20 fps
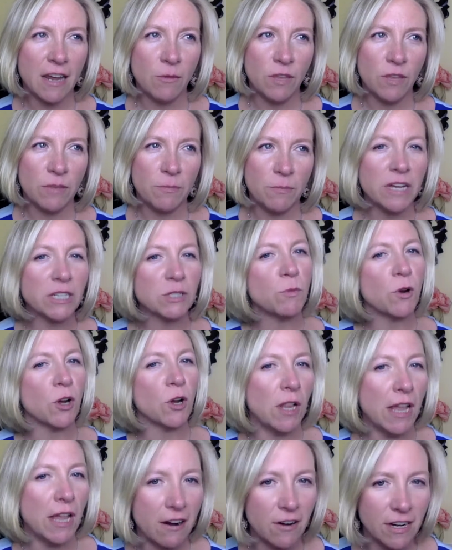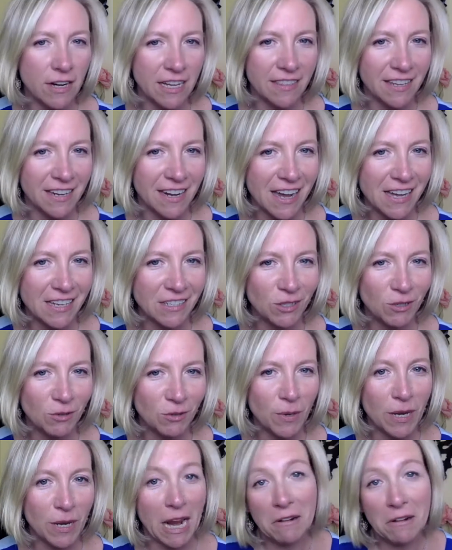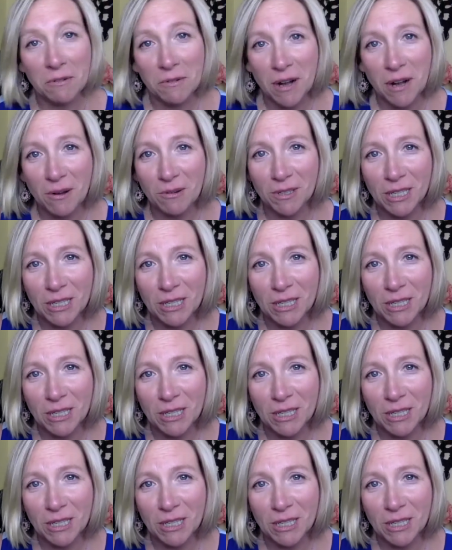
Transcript: much more clarity than I do, but I don't know,